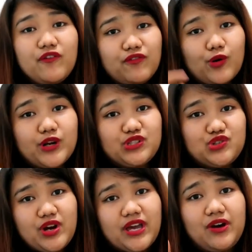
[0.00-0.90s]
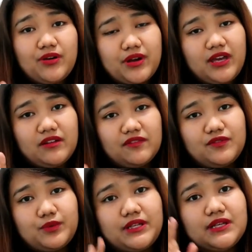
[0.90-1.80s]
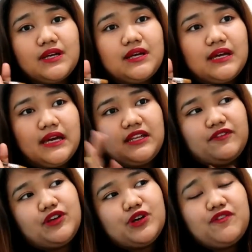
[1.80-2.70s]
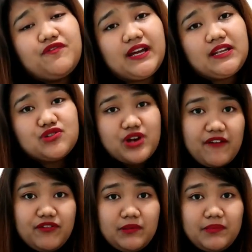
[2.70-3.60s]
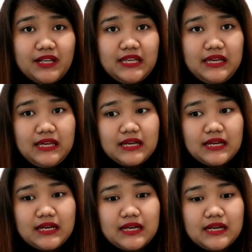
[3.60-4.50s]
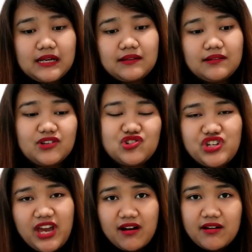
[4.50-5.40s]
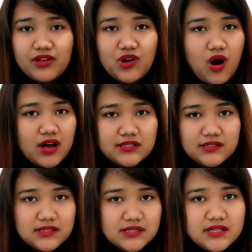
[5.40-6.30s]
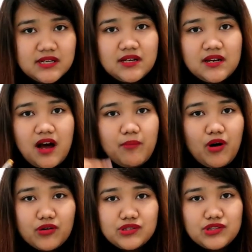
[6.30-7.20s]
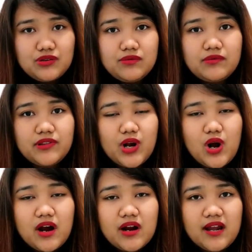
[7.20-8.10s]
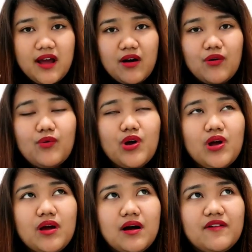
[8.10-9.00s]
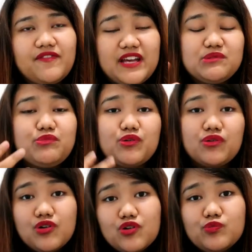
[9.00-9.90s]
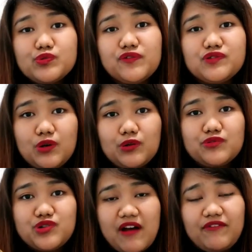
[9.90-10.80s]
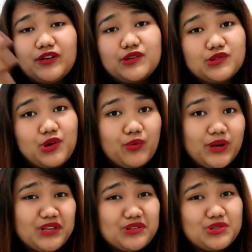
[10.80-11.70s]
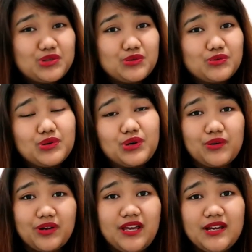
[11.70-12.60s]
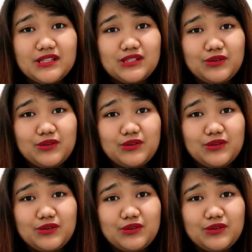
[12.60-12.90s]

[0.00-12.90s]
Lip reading: Of course, try Korean food. And if you could find a travel buddy, share the cost amongst you. There are now Facebook groups of solo travelers going to Korea.